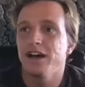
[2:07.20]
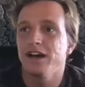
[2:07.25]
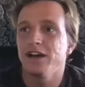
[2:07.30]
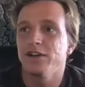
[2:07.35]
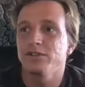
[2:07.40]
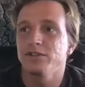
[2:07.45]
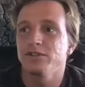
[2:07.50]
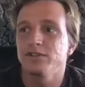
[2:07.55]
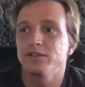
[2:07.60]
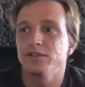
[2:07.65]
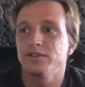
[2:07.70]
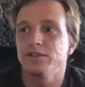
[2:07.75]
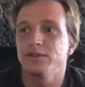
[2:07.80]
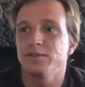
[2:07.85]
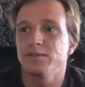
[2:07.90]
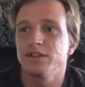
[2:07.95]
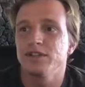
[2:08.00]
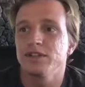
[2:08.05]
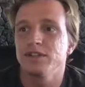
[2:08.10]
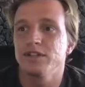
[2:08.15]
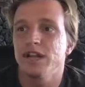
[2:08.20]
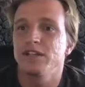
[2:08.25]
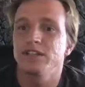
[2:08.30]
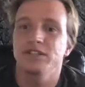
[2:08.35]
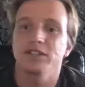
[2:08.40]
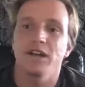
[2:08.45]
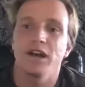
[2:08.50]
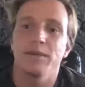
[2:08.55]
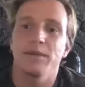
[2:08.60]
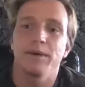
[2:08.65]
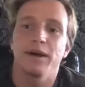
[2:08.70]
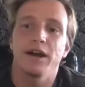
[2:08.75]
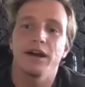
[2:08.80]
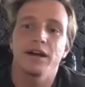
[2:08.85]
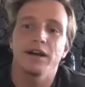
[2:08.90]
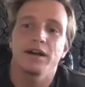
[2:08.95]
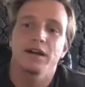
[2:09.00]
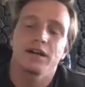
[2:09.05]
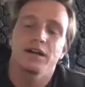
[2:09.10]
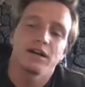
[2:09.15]
I also served a mission. I just got back
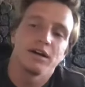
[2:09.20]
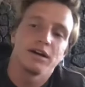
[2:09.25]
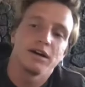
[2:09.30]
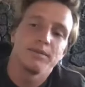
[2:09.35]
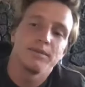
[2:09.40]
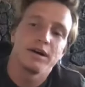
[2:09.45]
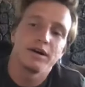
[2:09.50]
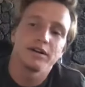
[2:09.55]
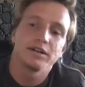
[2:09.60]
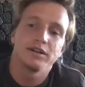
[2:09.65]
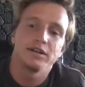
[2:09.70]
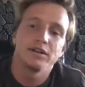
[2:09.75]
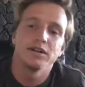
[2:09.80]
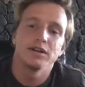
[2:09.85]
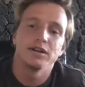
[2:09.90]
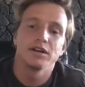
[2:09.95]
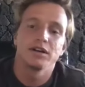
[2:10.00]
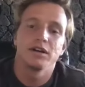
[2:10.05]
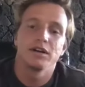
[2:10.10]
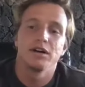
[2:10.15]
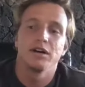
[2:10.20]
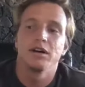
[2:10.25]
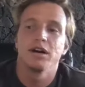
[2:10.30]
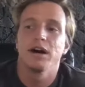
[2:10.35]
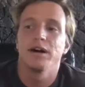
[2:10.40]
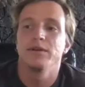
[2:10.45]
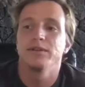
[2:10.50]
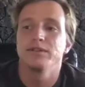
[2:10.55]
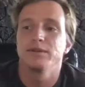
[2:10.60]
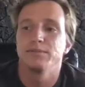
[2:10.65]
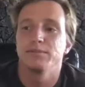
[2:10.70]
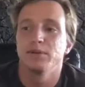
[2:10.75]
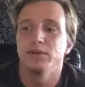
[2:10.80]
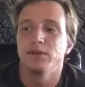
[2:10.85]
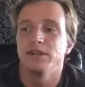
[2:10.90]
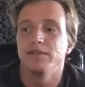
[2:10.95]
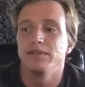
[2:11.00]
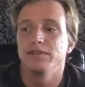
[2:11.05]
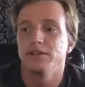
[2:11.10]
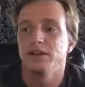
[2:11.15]
about a year ago. I was in
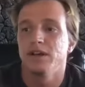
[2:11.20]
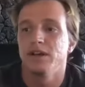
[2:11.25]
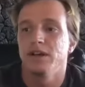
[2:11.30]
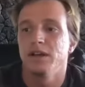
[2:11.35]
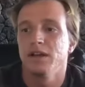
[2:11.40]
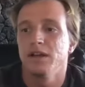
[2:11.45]
Bolivia.